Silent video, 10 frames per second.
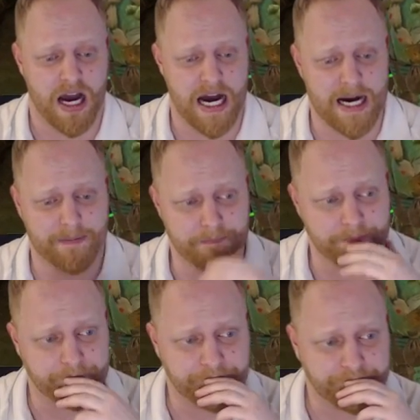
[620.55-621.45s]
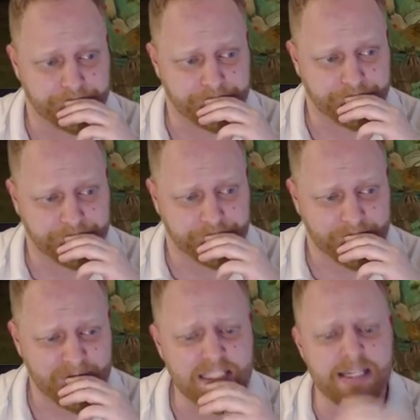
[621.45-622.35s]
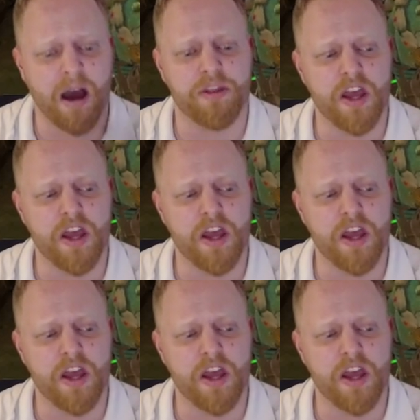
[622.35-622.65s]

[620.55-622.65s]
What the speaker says: Now,